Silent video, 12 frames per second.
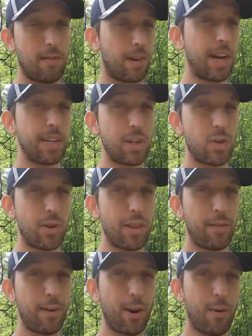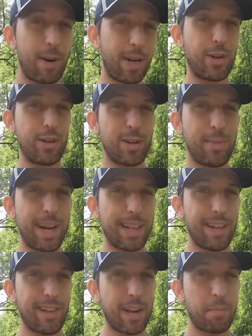Guys, enjoyed the video. Make sure to smack
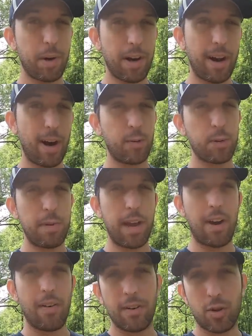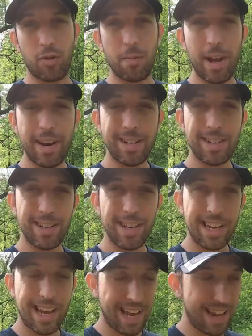that like button. It helps me out
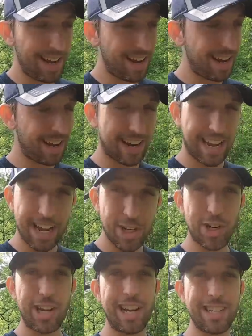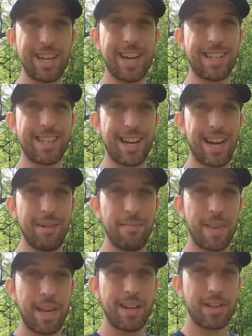tremendously. And uh, I'll catch you guys next time.
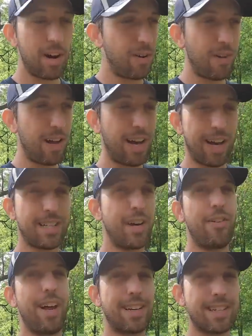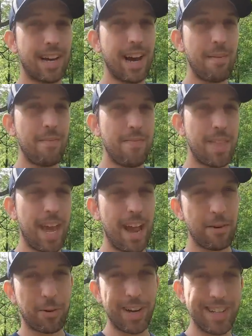So, until next time,
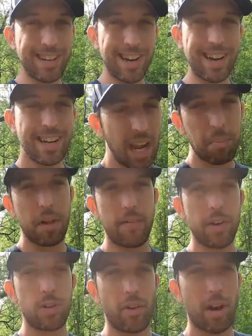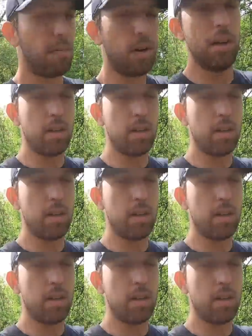have a great day. Keep living the dream.